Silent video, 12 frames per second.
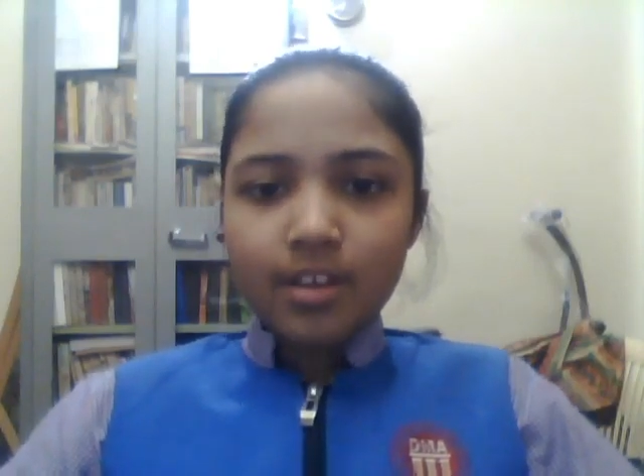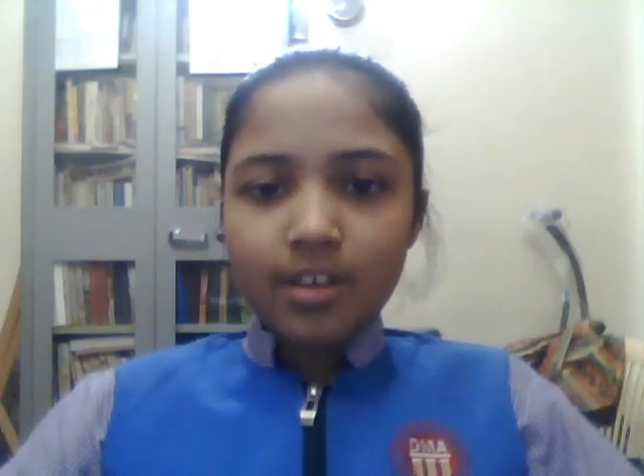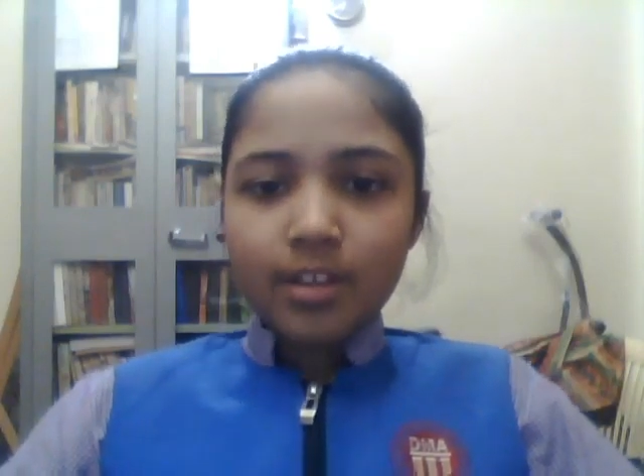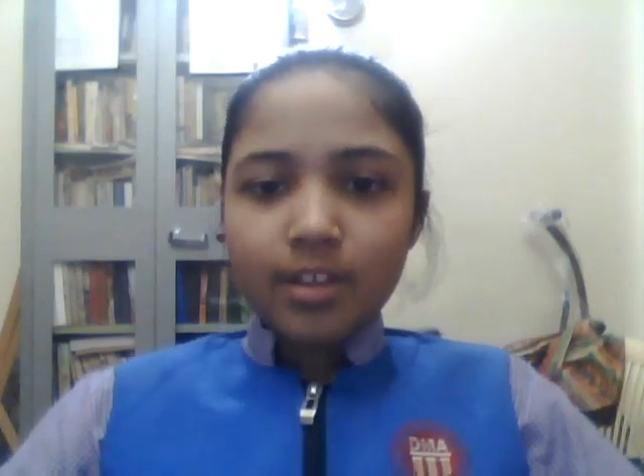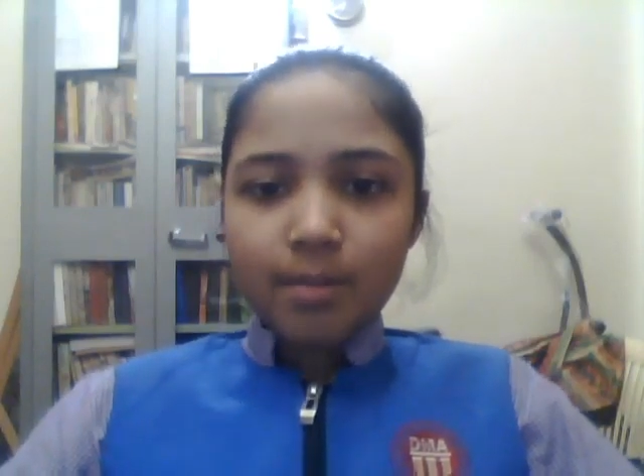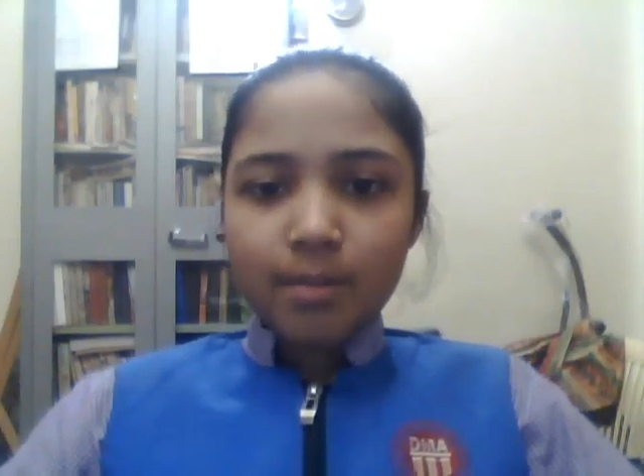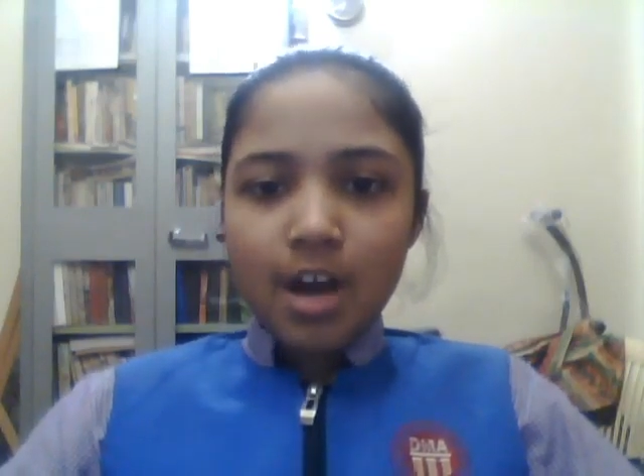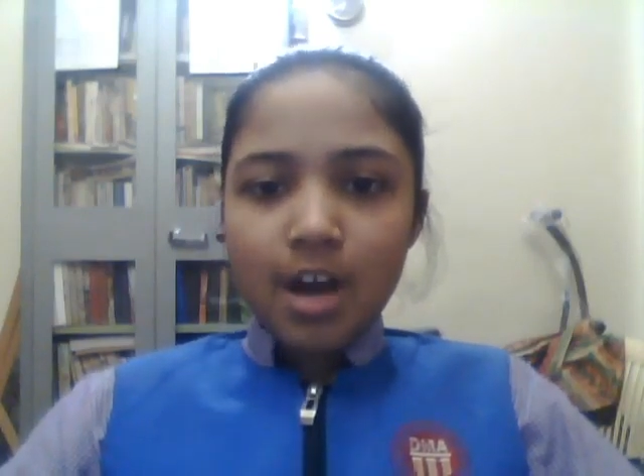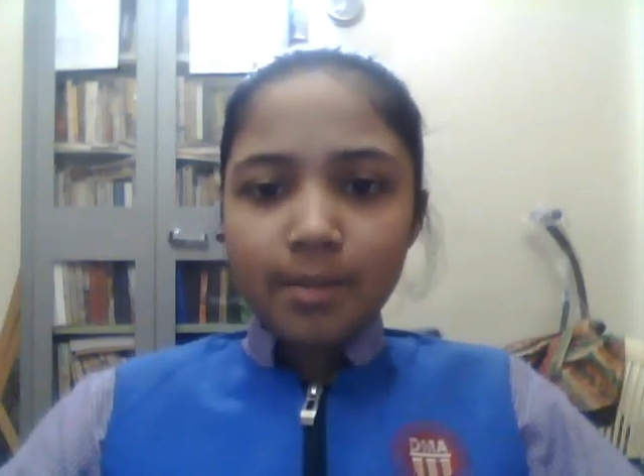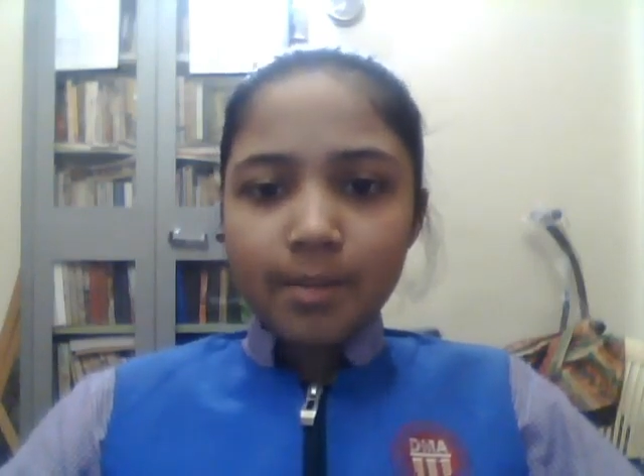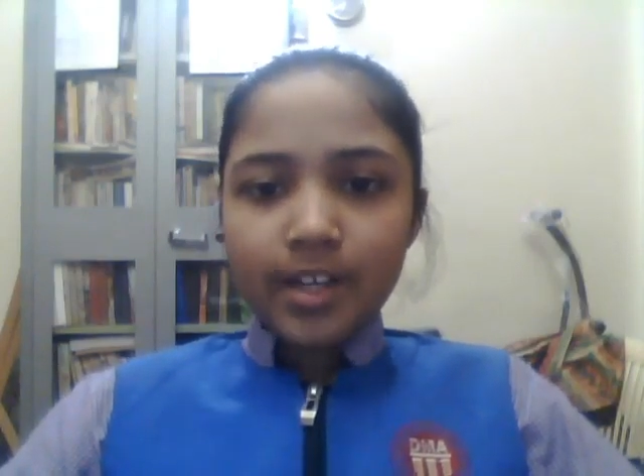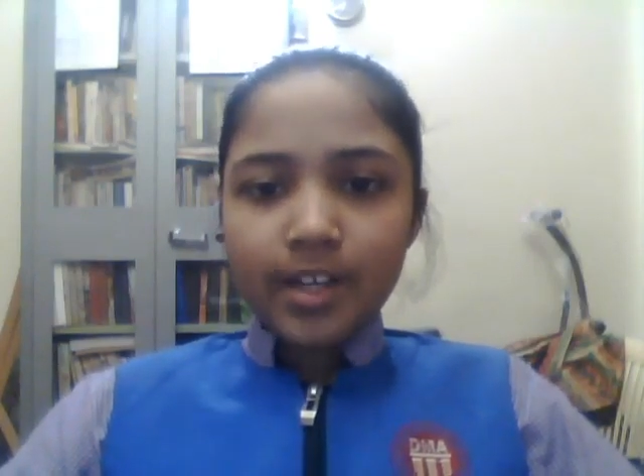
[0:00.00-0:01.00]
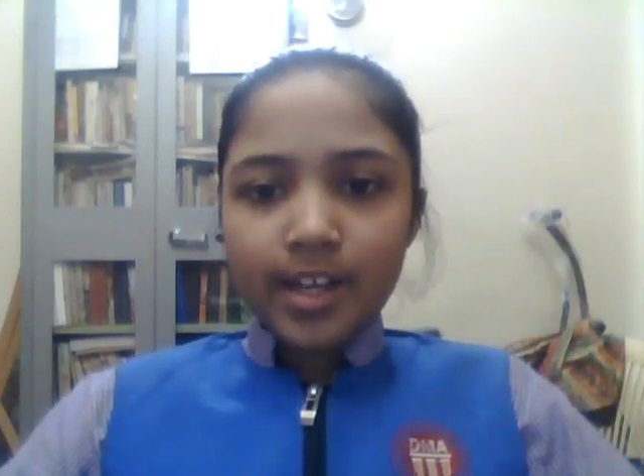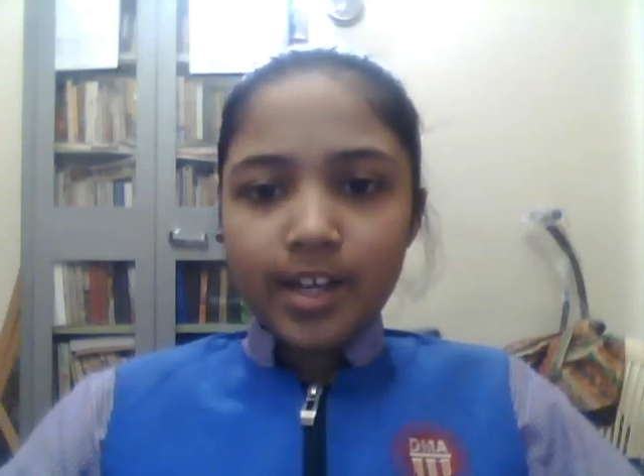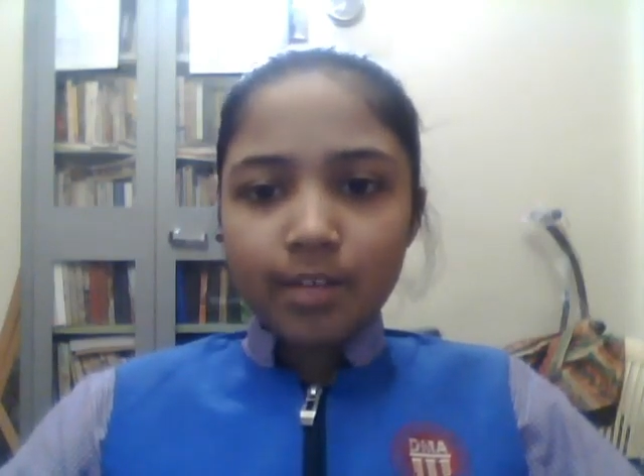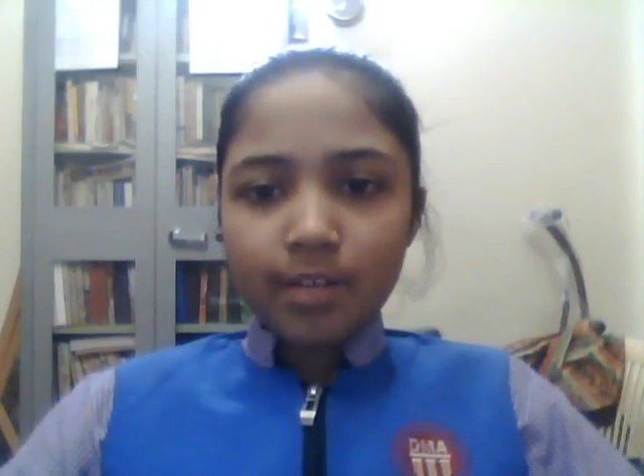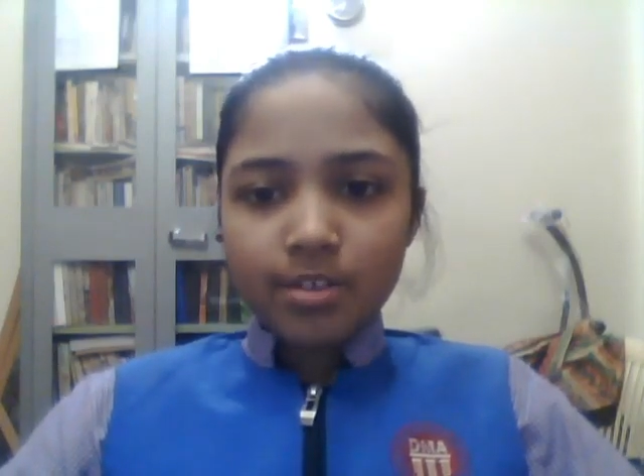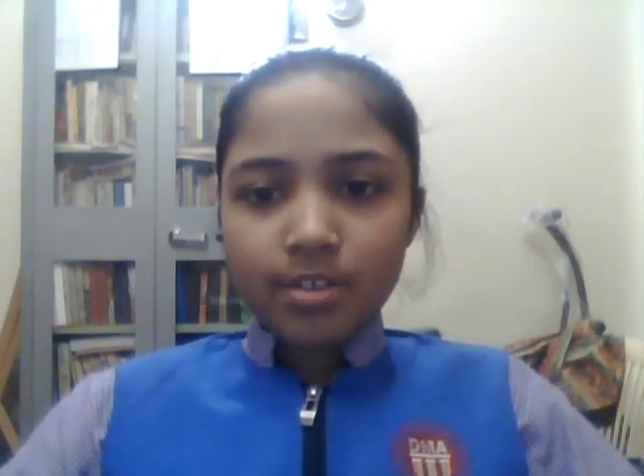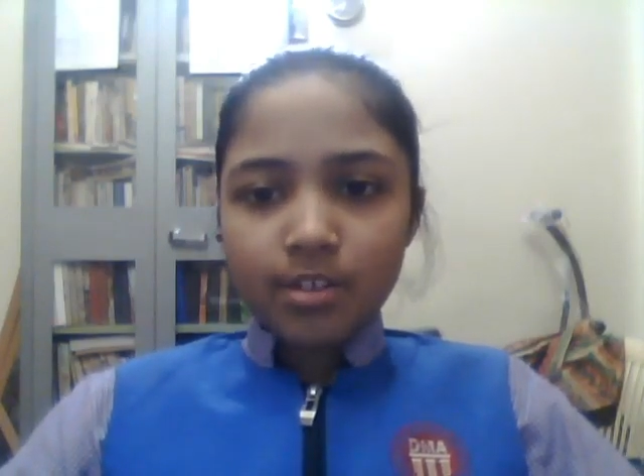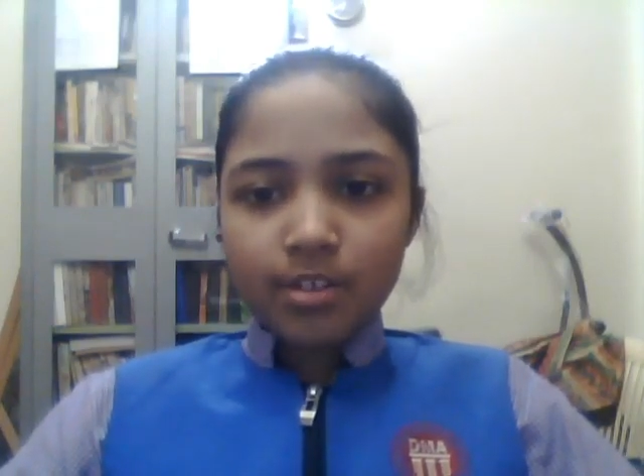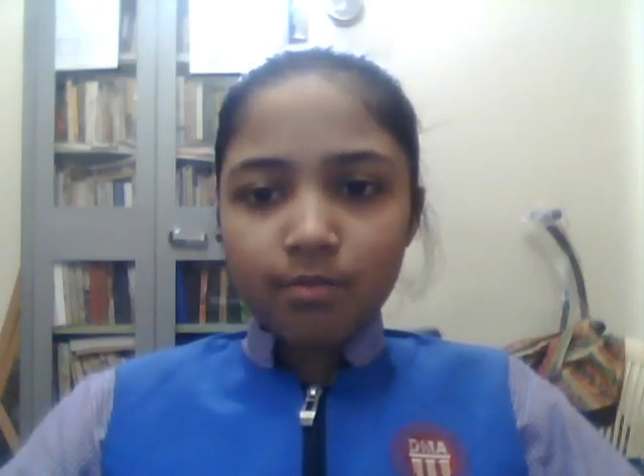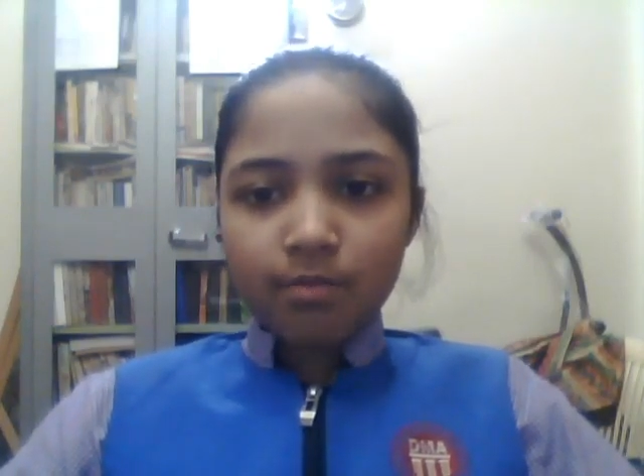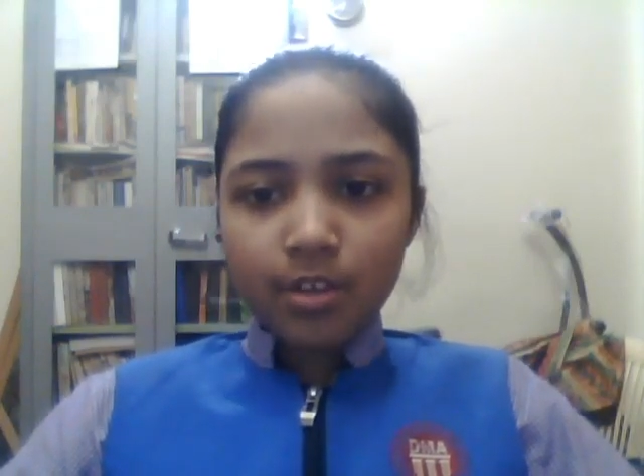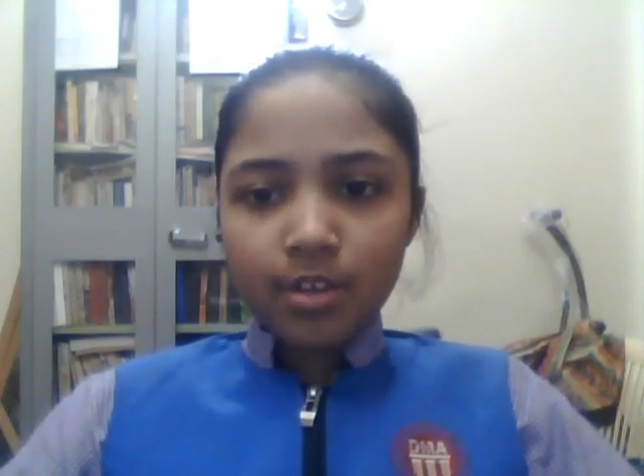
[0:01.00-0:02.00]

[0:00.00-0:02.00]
The Mahamana title was conferred